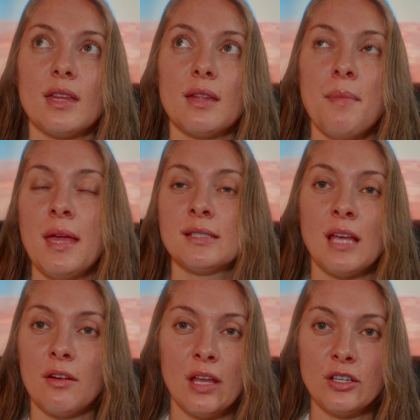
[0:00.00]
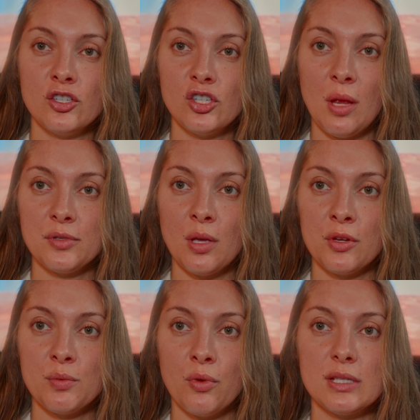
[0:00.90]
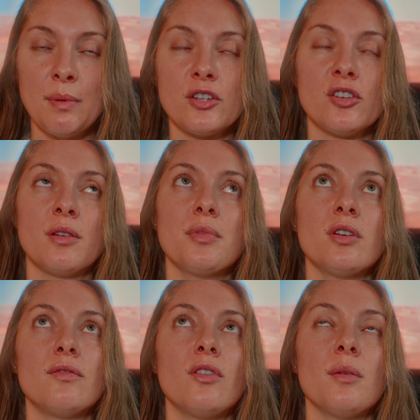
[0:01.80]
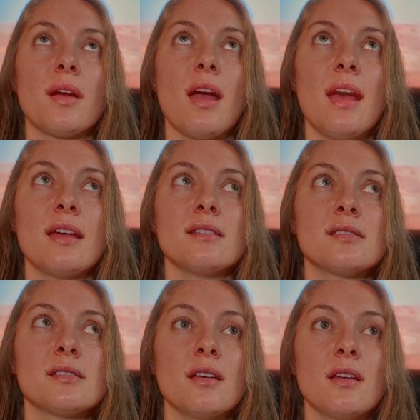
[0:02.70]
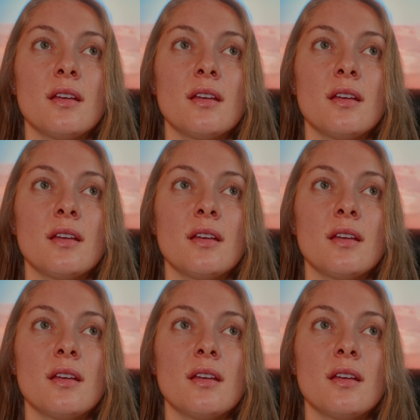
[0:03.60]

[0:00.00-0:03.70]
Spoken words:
makes that relationship so much more special and beautiful, because